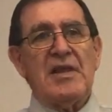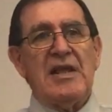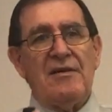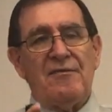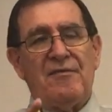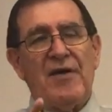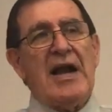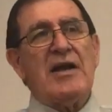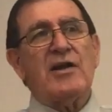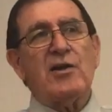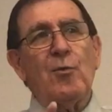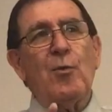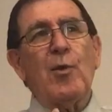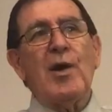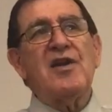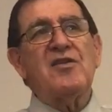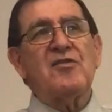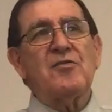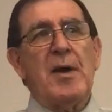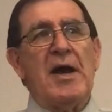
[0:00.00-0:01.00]
If I could
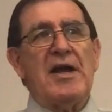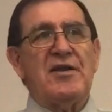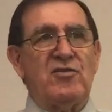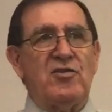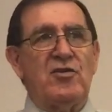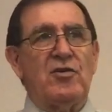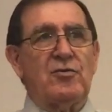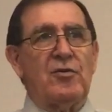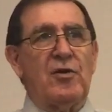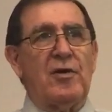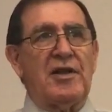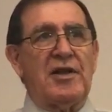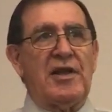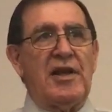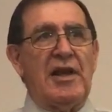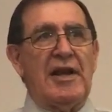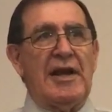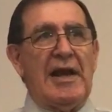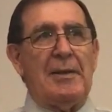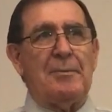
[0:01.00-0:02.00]
raise my children
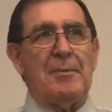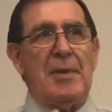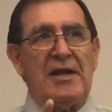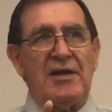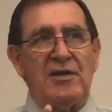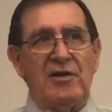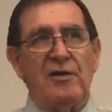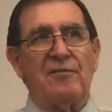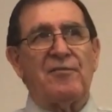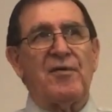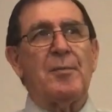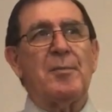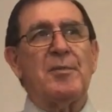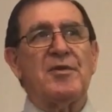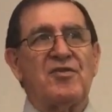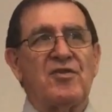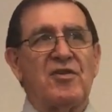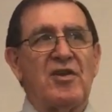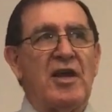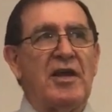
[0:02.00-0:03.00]
again, I'd make different
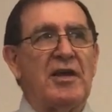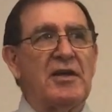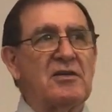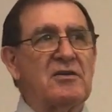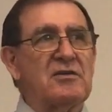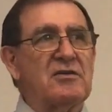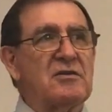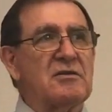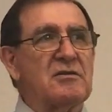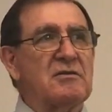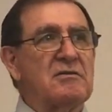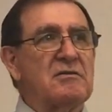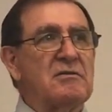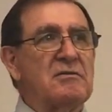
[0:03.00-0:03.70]
mistakes.